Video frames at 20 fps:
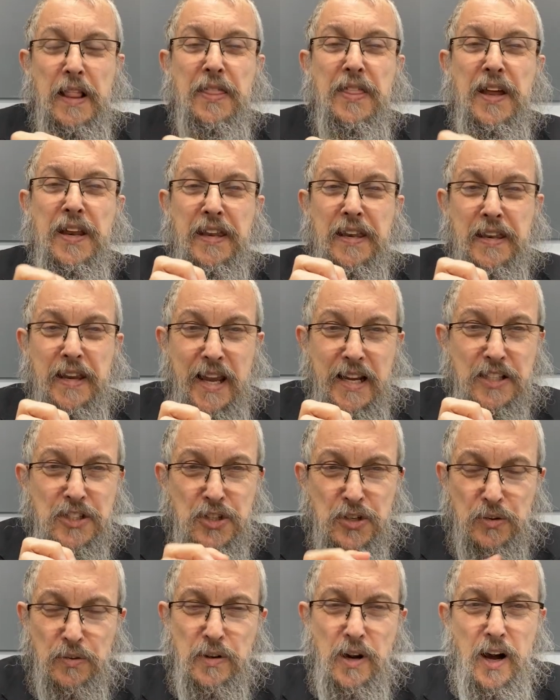the
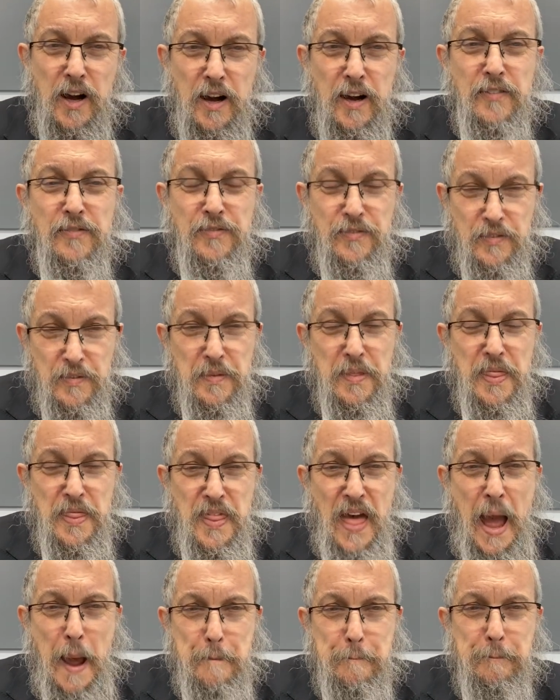nature of
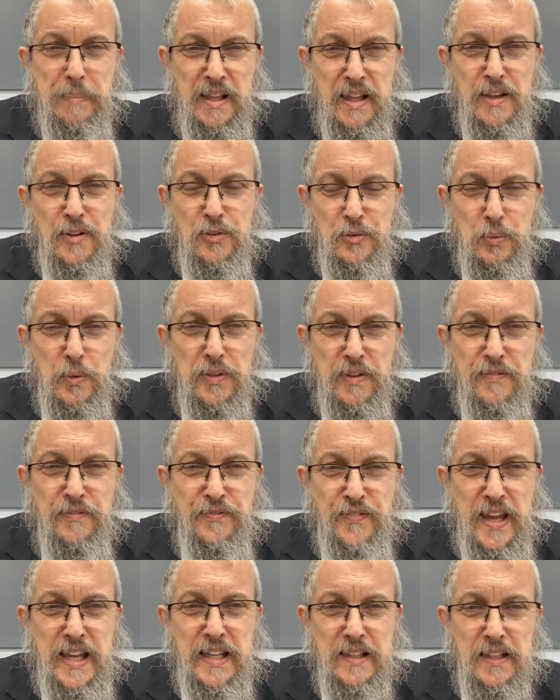that place where the
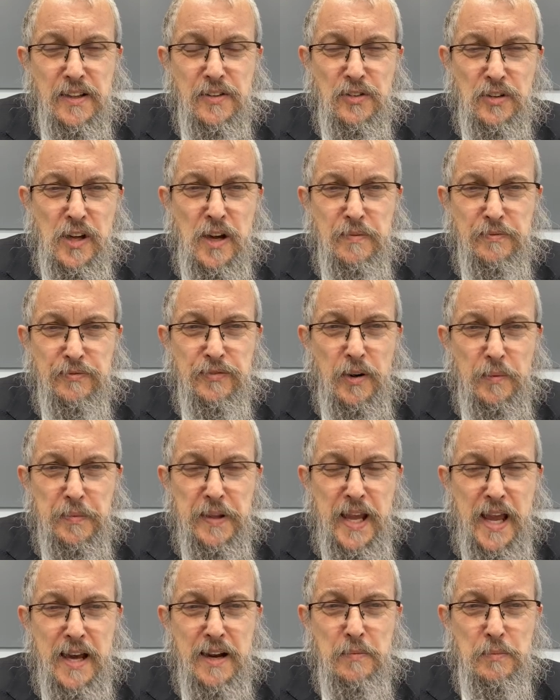failings come from,
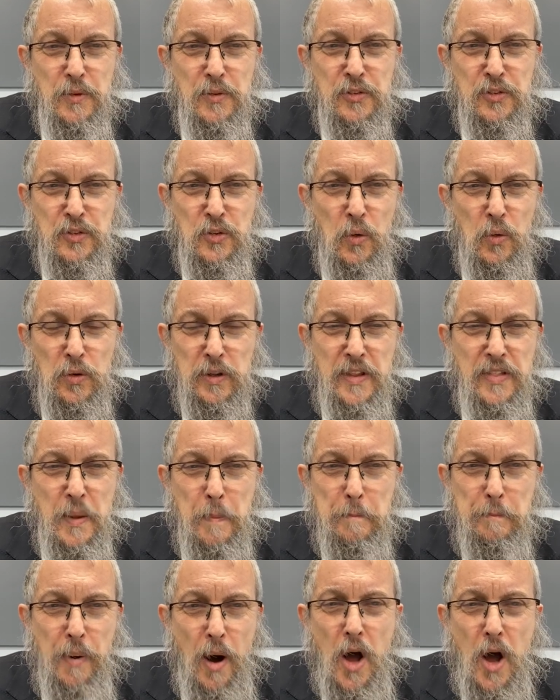the animal soul and the
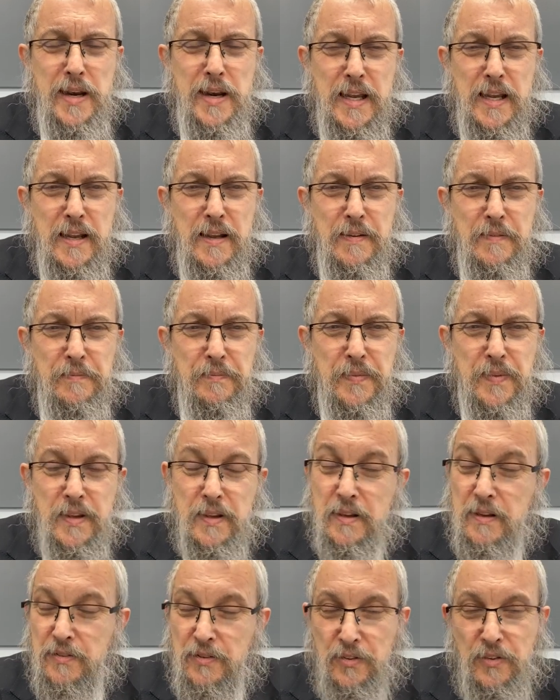body,
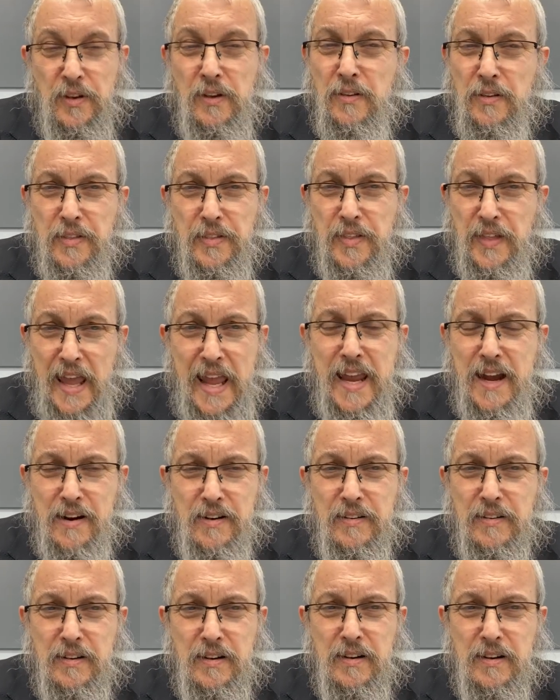still
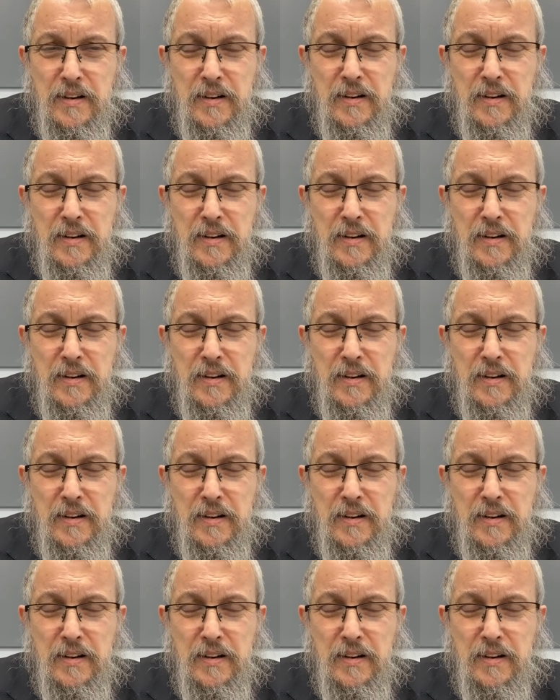there.